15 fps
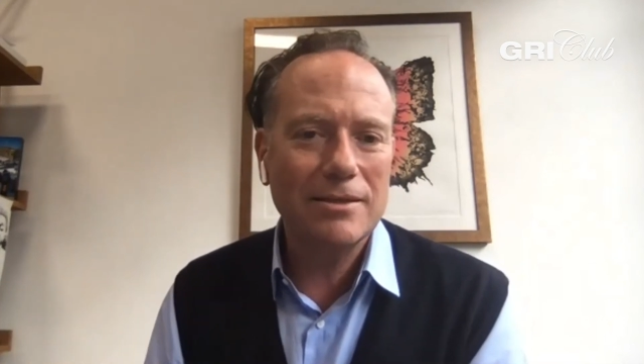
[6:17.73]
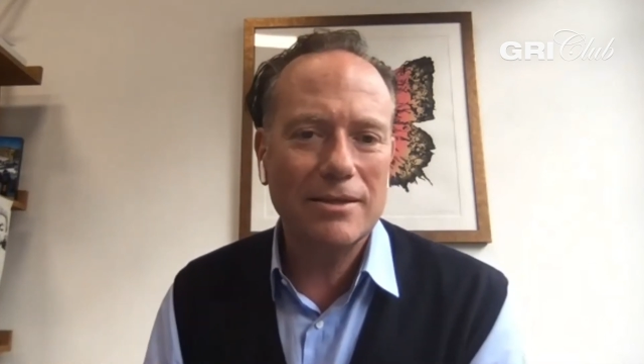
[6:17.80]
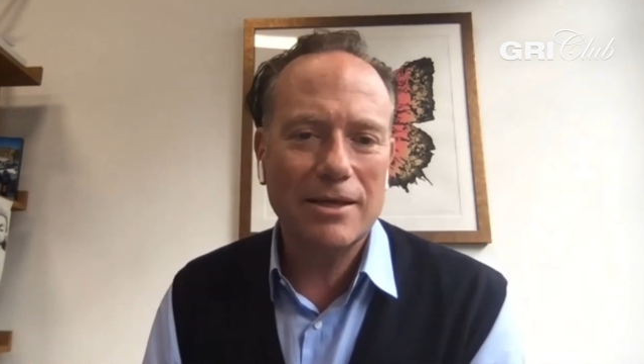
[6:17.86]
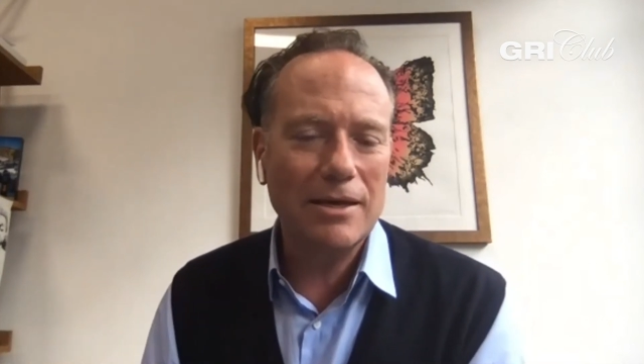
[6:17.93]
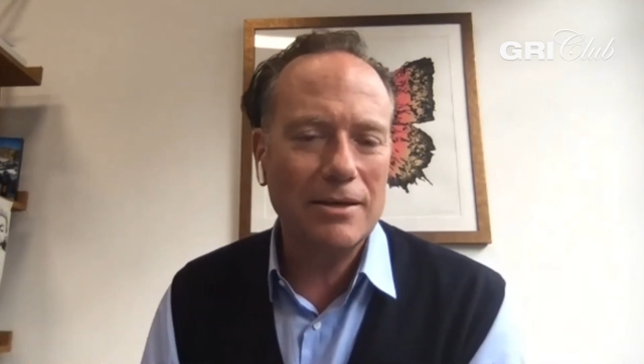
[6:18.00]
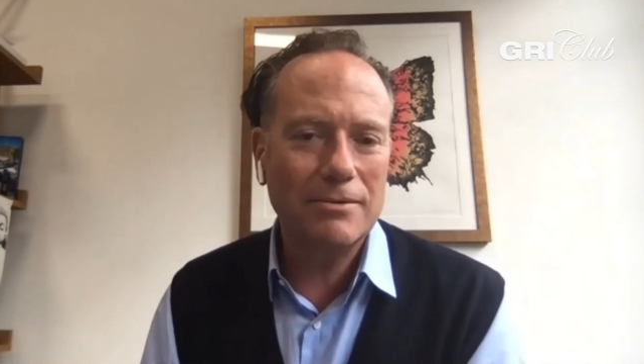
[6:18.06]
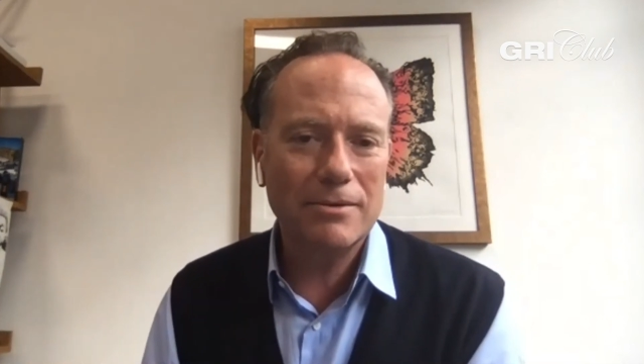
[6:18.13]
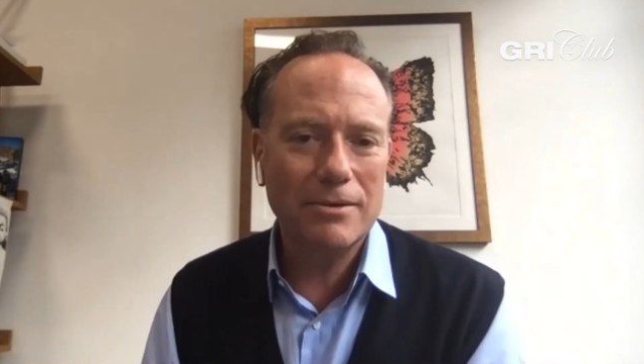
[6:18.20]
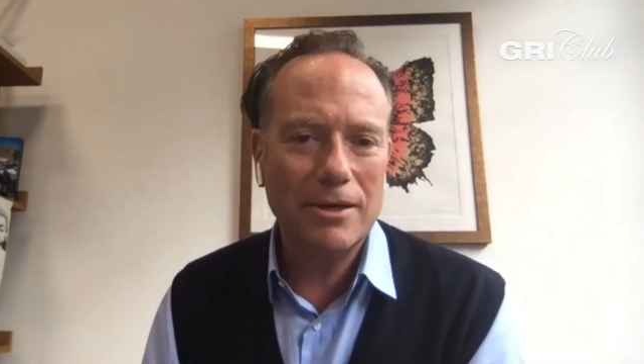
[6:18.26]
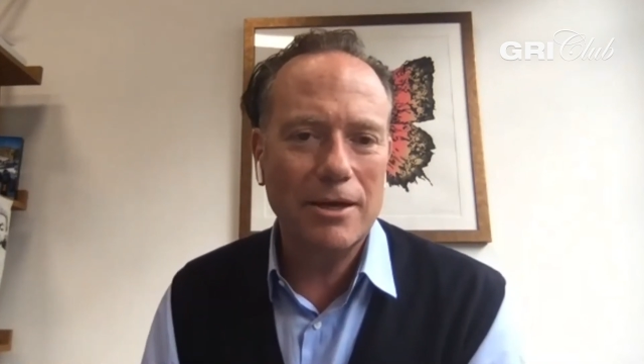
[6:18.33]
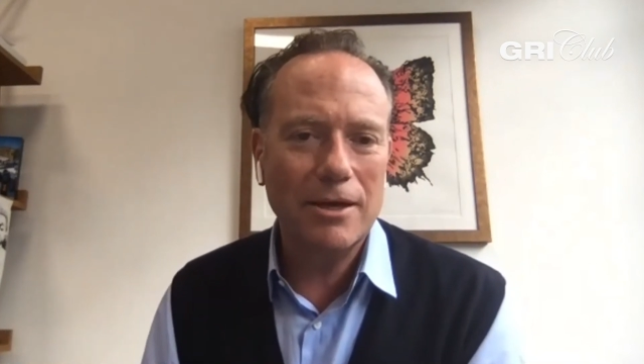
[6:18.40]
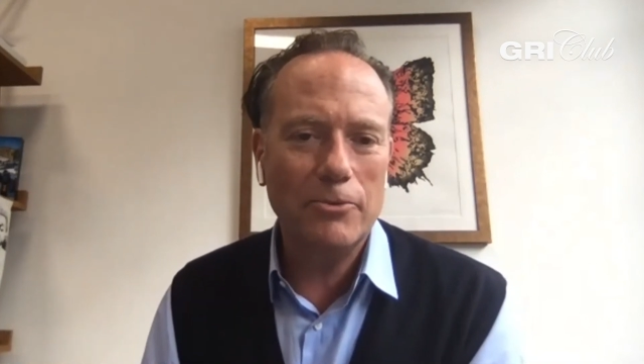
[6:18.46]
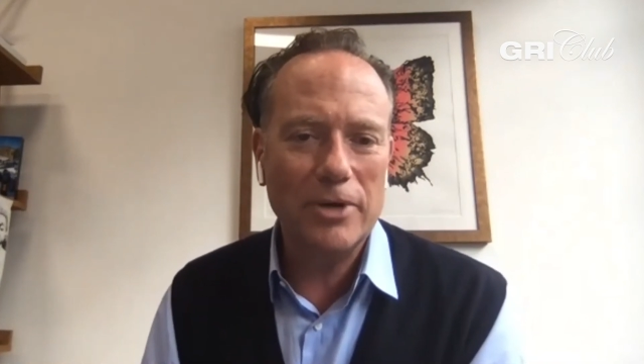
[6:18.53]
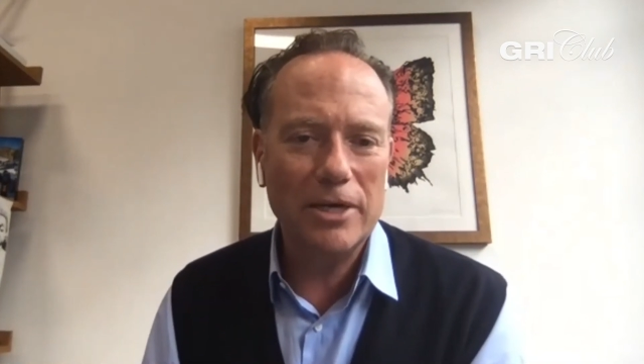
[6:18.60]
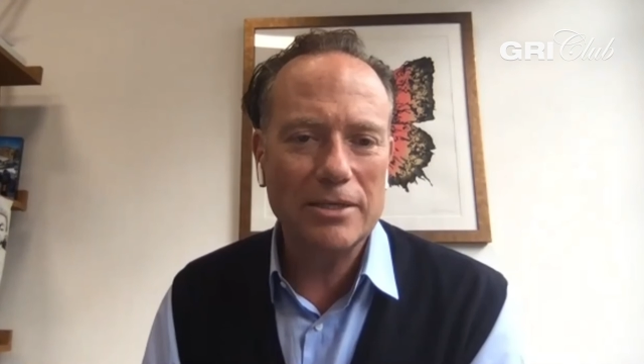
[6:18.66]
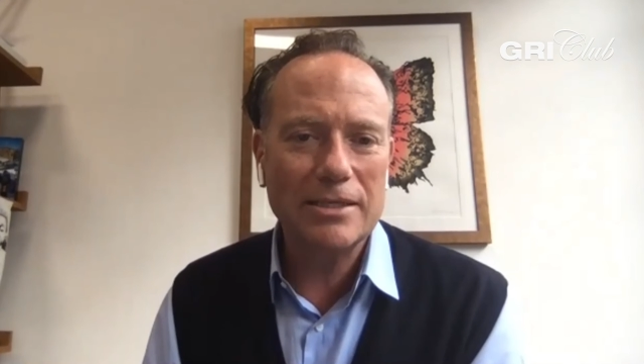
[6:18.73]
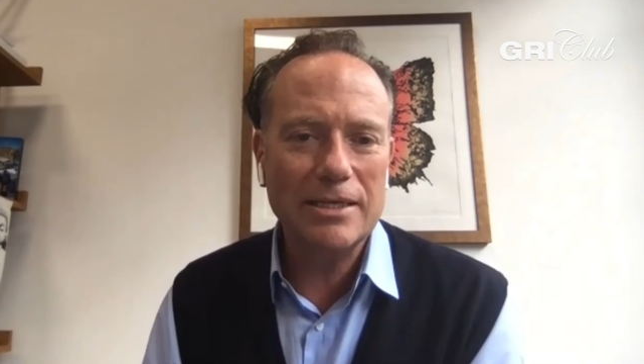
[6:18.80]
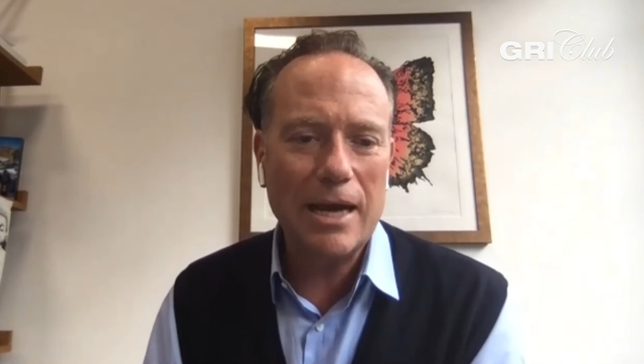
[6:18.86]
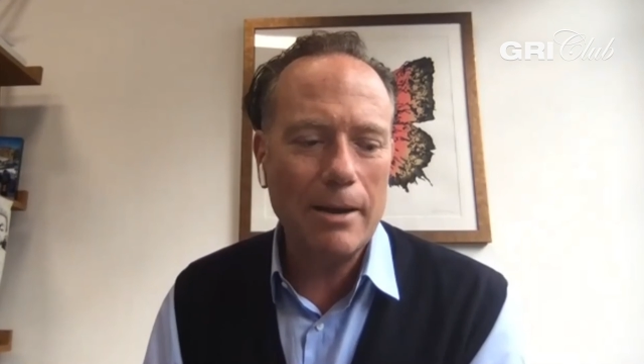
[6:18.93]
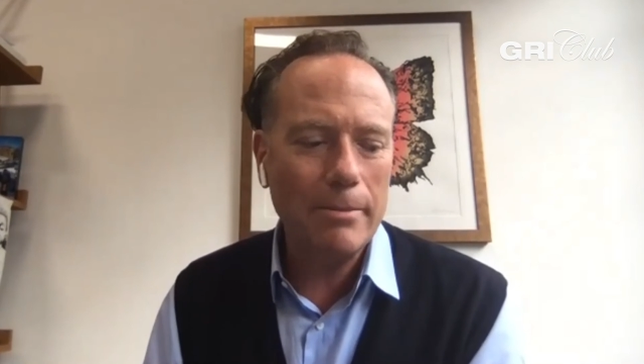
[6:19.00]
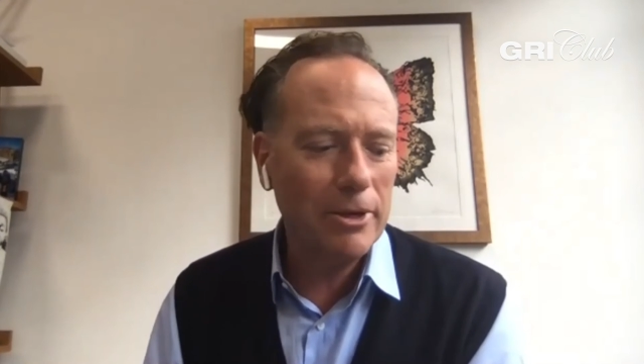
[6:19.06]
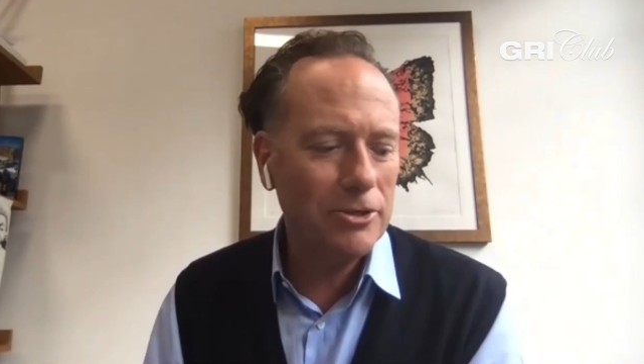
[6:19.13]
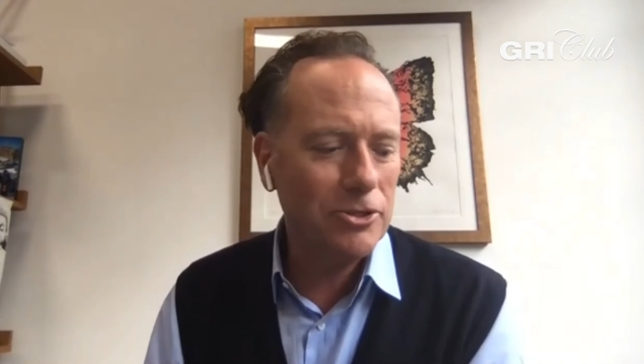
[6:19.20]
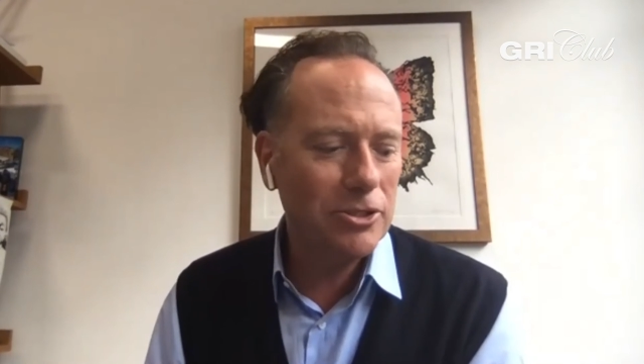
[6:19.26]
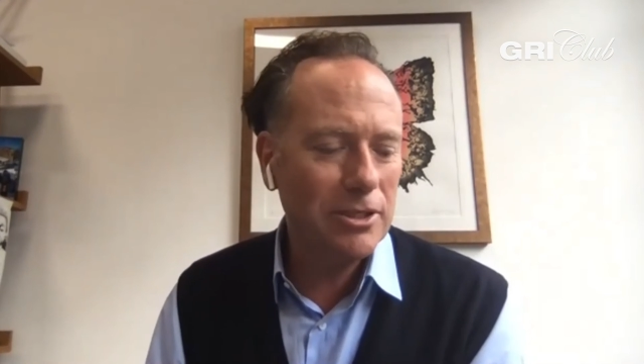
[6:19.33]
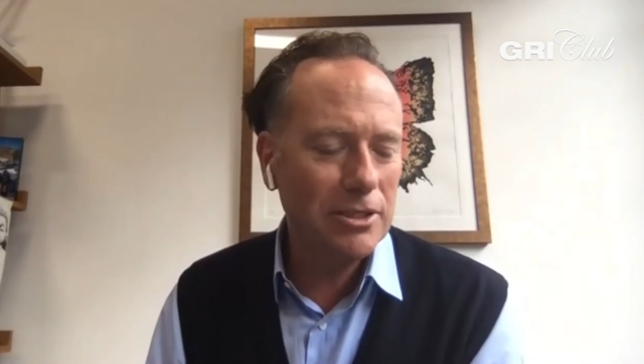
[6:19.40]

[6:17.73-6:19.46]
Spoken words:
that we established.